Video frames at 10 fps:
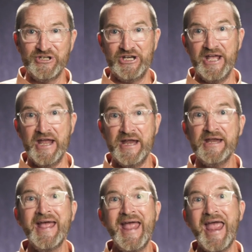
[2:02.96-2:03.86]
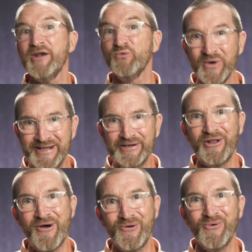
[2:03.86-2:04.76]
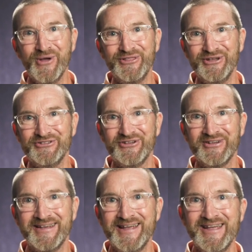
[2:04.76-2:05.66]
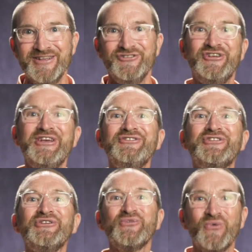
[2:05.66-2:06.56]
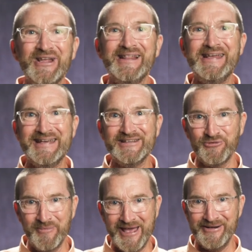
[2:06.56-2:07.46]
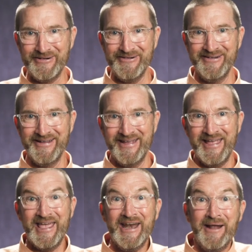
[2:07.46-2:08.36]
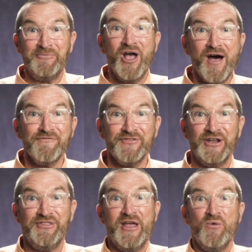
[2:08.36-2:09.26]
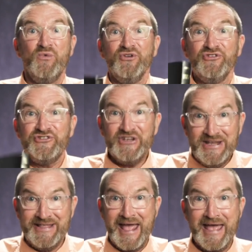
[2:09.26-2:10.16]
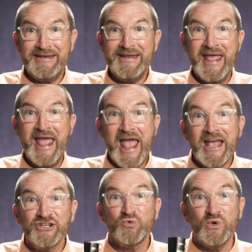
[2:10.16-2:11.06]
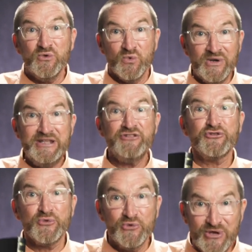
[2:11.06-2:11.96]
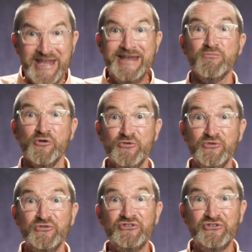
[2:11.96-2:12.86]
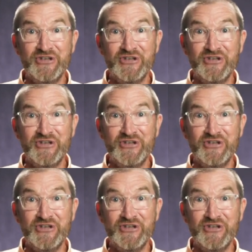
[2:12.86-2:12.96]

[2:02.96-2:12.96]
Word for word: today and read along with us. Jesus really is better, and I'm confident that we'll see that as we read through Hebrews